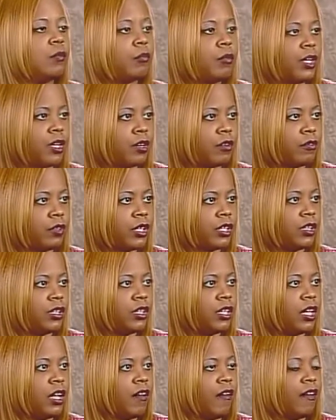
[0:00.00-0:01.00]
period.
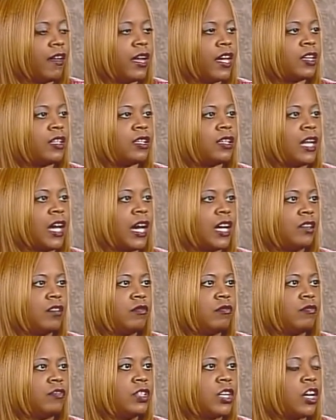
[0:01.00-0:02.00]
And a lot
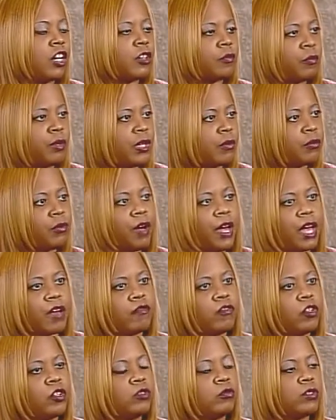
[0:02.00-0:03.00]
of young people have
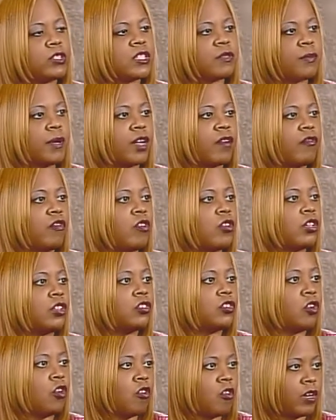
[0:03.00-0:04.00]
no respect for
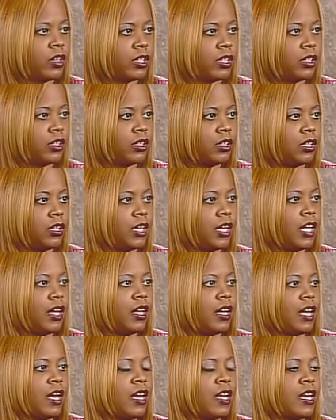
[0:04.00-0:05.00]
authority,
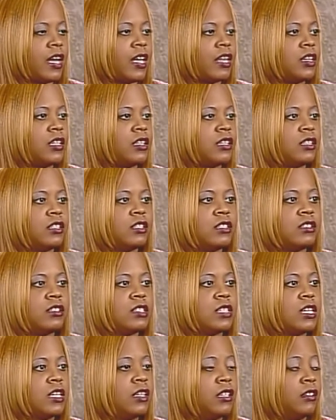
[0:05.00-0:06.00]
and
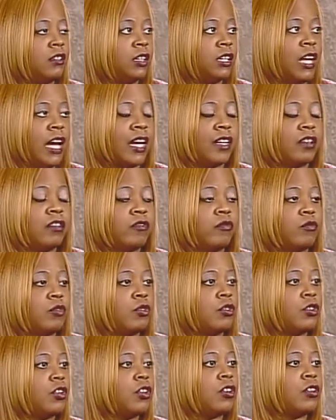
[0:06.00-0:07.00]
a lot of them, you
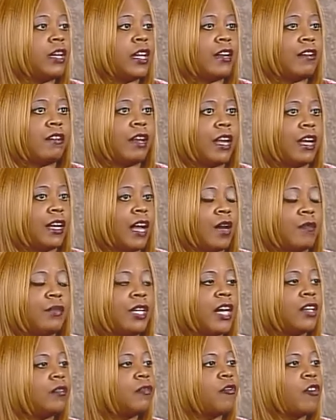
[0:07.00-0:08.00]
heard, they're like, I'm
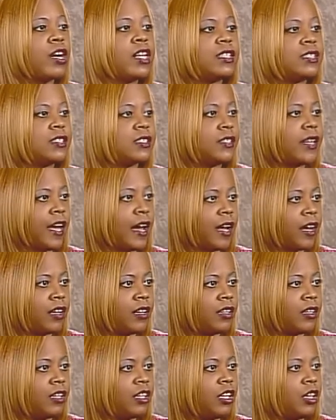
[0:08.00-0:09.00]
not afraid to die.
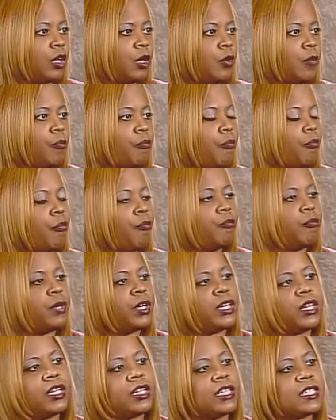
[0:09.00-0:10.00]

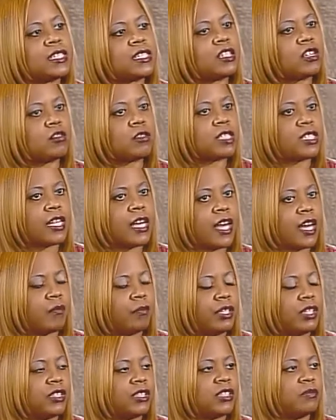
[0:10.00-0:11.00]
But it's so sad,
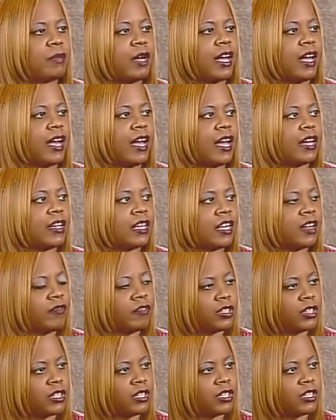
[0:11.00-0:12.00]
because behind
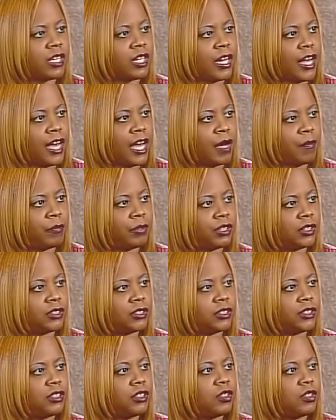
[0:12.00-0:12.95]
everything that happens,